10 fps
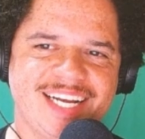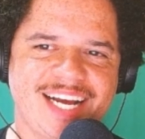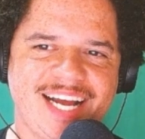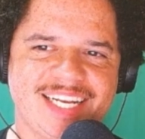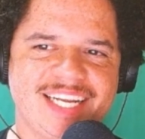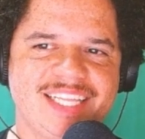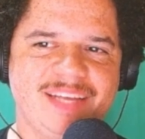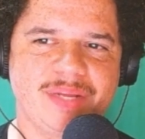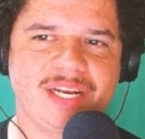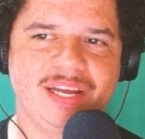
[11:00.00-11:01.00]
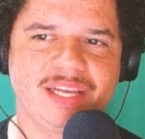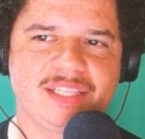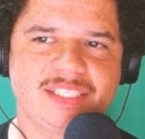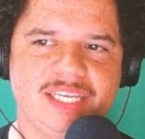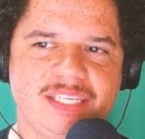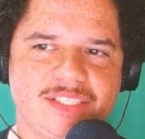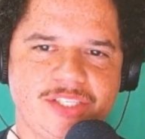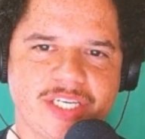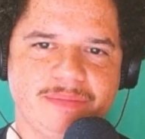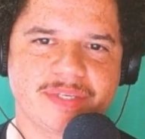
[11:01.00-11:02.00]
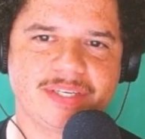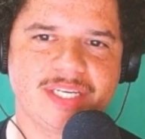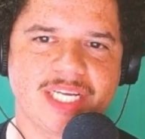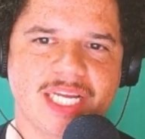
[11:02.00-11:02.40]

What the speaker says: I led them at length to his chamber.